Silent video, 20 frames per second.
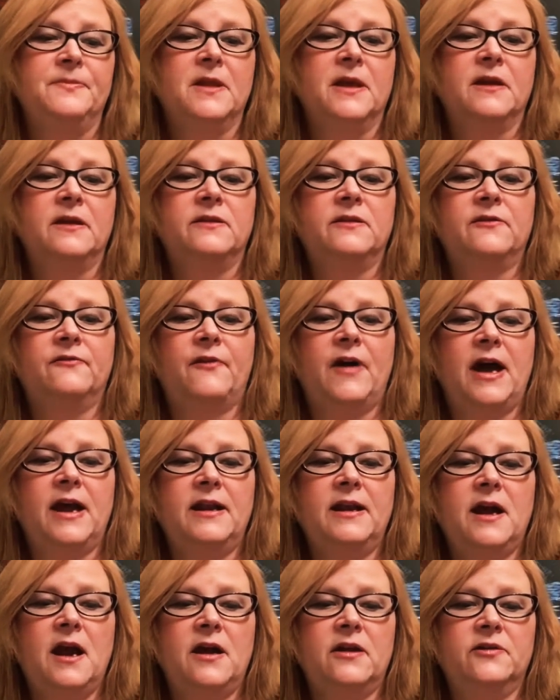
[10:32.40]

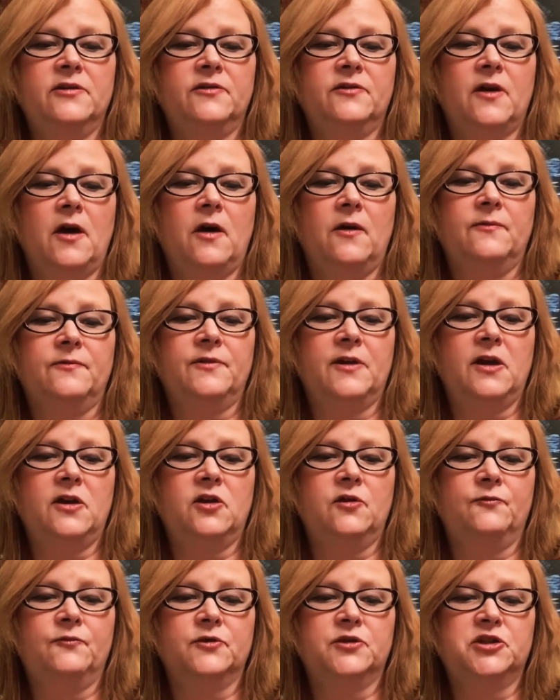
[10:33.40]
Divine Higher Self, thank
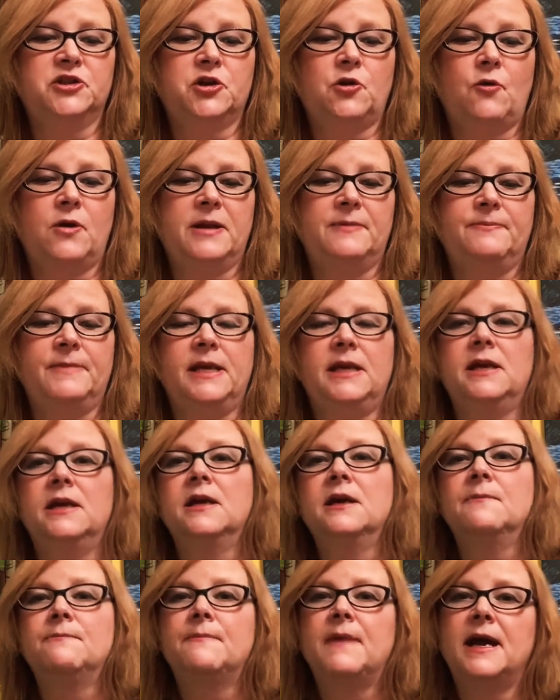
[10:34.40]
you for showing me
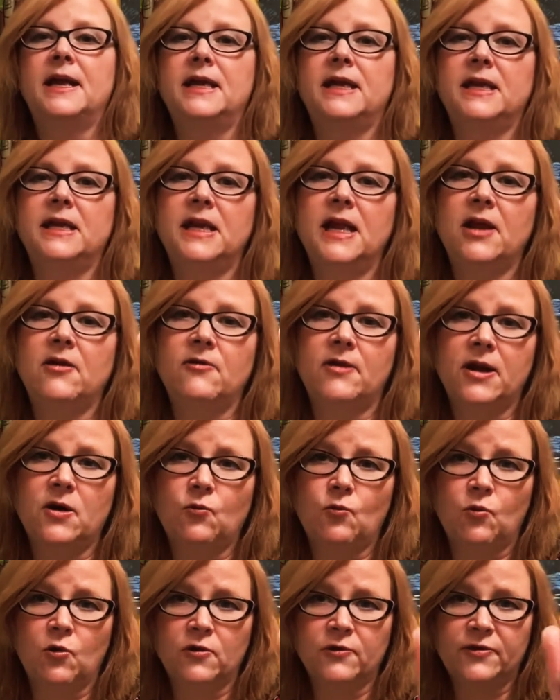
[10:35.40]
my inherent
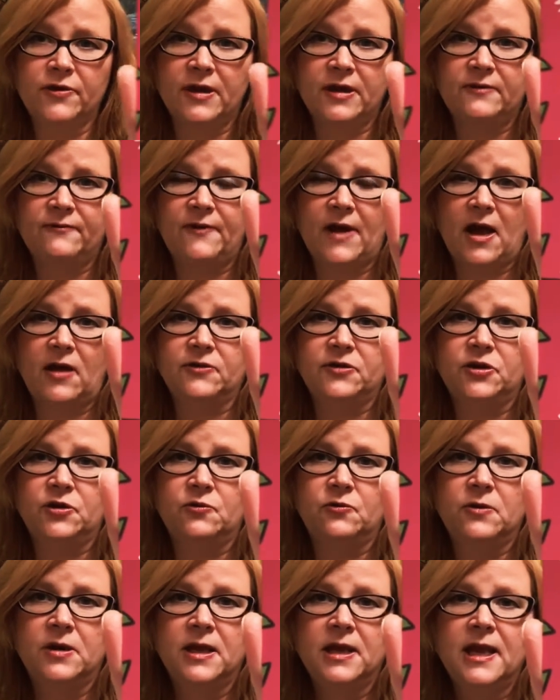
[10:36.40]
worth and value.
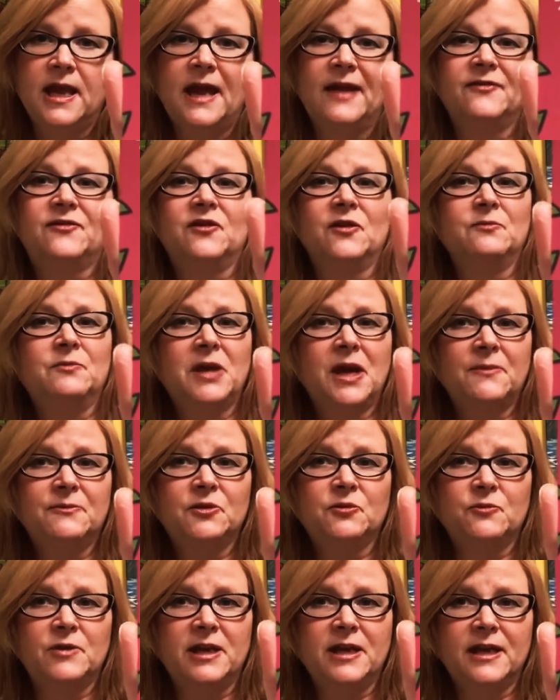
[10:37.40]
And sometimes
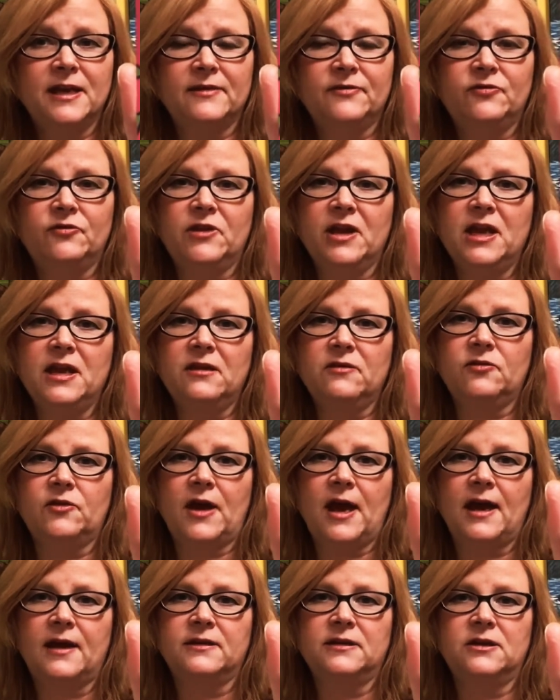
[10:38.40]
we can think
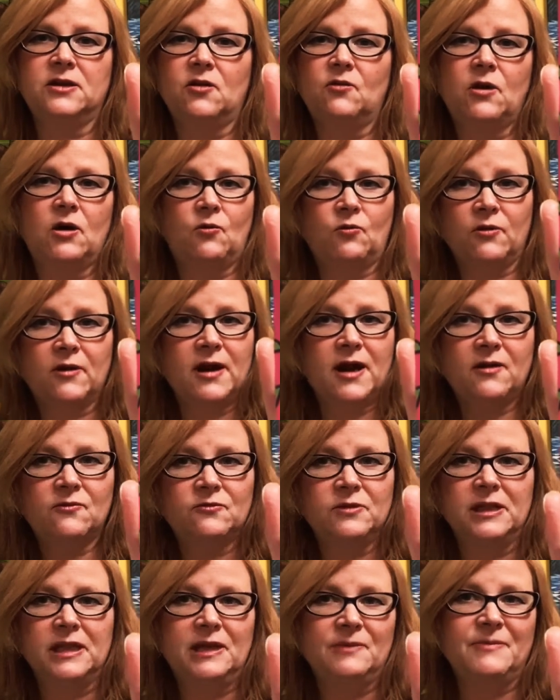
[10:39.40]
that, you know what, we're not
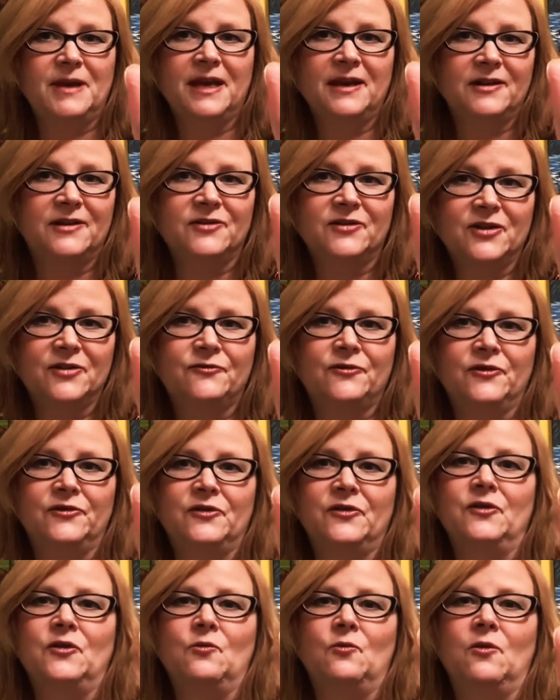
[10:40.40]
really making a difference
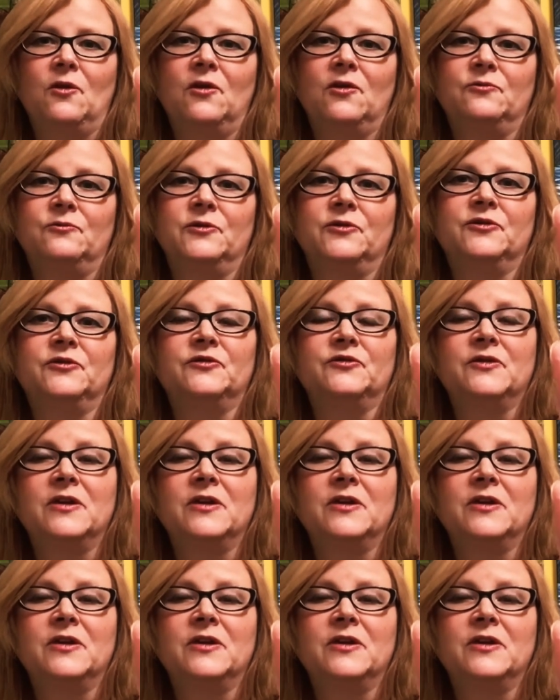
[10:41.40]
in the world. We're just